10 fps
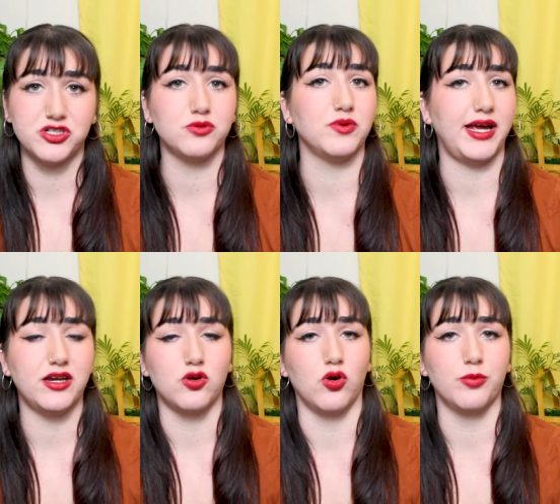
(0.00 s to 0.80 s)
to
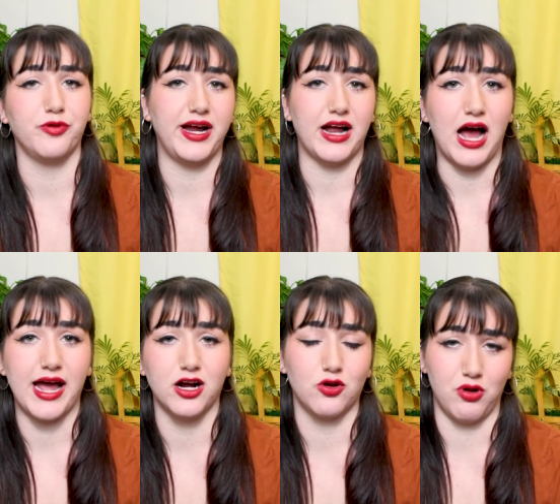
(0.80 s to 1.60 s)
reincorporate
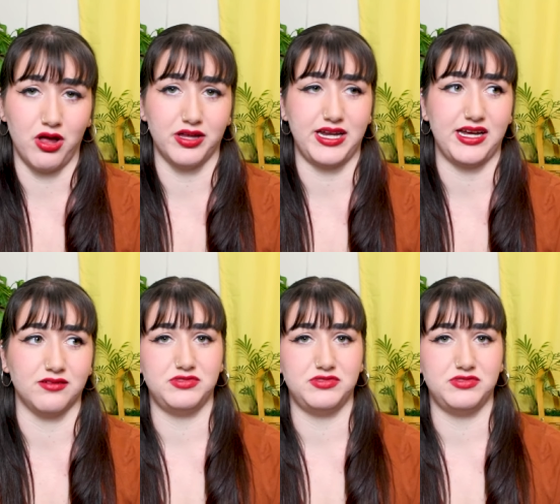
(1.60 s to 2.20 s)
higher quality